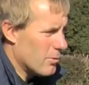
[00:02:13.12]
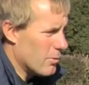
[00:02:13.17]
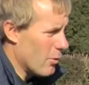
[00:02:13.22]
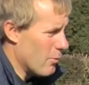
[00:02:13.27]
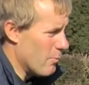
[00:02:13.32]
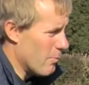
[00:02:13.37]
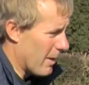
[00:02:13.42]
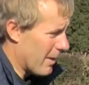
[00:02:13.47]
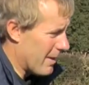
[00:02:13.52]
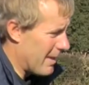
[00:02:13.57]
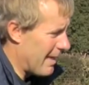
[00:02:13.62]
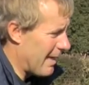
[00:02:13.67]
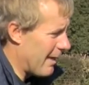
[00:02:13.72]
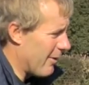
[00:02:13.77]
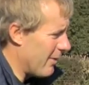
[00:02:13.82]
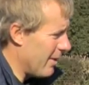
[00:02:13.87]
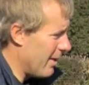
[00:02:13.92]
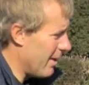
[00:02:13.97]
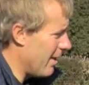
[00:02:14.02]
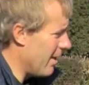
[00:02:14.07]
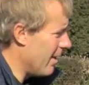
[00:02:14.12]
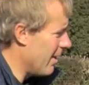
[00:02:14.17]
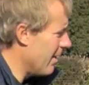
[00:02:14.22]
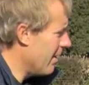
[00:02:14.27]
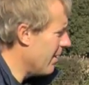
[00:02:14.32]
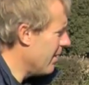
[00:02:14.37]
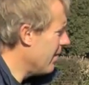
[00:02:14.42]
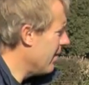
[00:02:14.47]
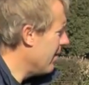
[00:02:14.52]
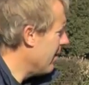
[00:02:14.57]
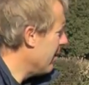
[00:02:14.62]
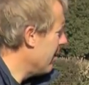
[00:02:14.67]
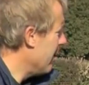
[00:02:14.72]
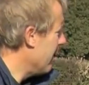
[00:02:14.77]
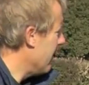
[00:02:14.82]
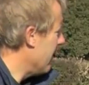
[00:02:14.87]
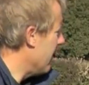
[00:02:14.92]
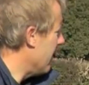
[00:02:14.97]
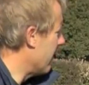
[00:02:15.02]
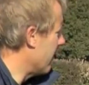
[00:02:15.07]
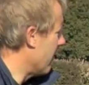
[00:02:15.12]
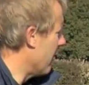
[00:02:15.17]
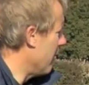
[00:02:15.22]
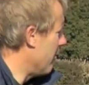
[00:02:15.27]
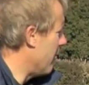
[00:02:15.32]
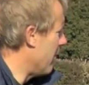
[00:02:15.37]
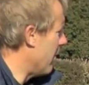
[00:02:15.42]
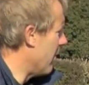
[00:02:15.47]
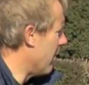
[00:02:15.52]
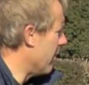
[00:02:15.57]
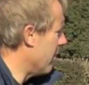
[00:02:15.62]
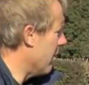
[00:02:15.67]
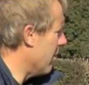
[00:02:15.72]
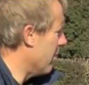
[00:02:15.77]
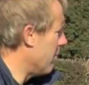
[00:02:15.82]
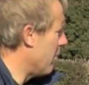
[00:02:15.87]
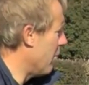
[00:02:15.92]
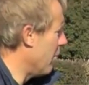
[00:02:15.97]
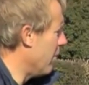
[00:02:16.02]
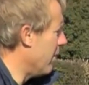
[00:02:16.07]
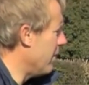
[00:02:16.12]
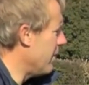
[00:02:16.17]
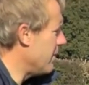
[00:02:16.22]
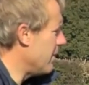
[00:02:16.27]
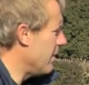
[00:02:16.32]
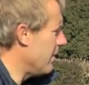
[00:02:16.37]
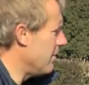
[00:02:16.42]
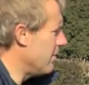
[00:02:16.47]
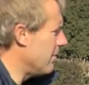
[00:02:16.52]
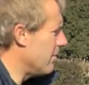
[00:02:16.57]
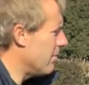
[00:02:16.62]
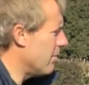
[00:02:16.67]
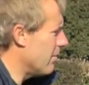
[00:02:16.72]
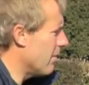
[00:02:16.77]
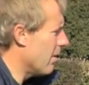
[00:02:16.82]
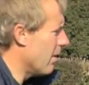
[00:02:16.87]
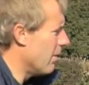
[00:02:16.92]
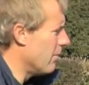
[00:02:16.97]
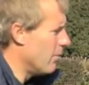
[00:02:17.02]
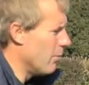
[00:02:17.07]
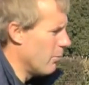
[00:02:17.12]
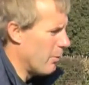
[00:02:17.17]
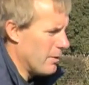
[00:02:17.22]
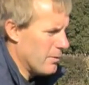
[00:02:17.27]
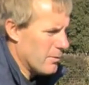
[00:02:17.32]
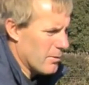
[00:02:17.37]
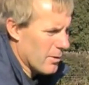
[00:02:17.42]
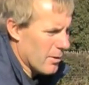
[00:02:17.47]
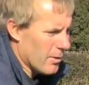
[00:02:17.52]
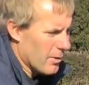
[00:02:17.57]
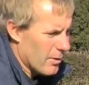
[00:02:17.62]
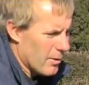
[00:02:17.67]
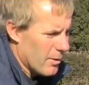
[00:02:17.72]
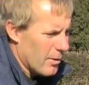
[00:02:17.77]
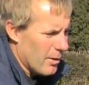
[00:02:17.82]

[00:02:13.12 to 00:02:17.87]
too mucky out here, I've got a barn that I'll pull these in over the winter.